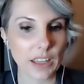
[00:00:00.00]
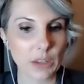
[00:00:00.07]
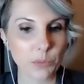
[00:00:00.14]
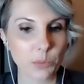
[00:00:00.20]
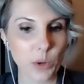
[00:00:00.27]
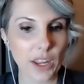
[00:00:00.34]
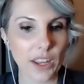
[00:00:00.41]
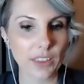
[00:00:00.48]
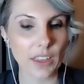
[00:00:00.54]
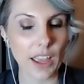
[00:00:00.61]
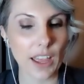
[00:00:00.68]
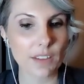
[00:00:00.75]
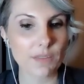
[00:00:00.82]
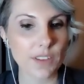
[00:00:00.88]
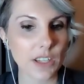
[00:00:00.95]
with
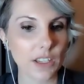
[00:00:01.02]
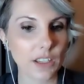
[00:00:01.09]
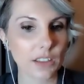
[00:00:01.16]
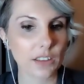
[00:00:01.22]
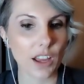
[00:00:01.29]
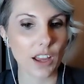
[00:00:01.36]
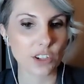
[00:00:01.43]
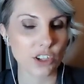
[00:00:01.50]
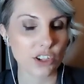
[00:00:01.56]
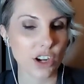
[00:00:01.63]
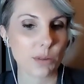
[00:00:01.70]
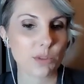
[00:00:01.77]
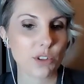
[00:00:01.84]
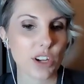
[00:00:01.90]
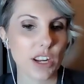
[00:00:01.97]
having on the
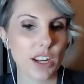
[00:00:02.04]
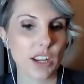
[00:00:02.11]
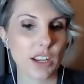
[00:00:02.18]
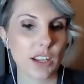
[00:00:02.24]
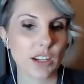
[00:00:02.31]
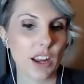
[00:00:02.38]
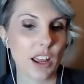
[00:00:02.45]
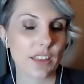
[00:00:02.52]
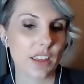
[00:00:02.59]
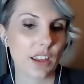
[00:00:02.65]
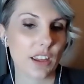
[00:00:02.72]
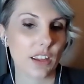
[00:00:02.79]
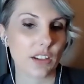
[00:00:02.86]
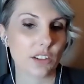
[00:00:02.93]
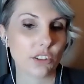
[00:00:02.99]
job trained and
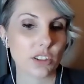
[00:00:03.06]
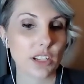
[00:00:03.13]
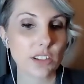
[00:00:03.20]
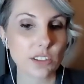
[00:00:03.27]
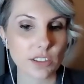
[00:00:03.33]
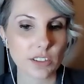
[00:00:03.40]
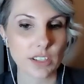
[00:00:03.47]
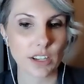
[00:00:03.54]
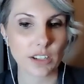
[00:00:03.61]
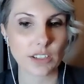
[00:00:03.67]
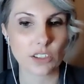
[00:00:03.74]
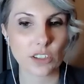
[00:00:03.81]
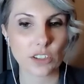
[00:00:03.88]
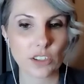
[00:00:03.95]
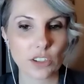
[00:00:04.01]
then credentialed
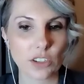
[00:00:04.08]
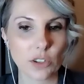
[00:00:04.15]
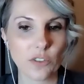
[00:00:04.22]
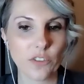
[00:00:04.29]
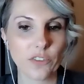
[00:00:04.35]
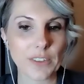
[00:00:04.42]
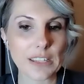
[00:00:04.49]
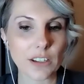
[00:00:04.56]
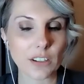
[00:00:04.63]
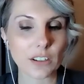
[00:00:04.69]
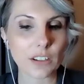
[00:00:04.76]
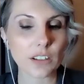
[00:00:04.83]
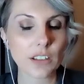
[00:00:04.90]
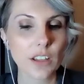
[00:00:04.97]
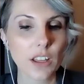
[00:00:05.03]
technicians, do you
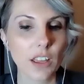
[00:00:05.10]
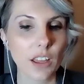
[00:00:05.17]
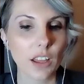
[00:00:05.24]
feel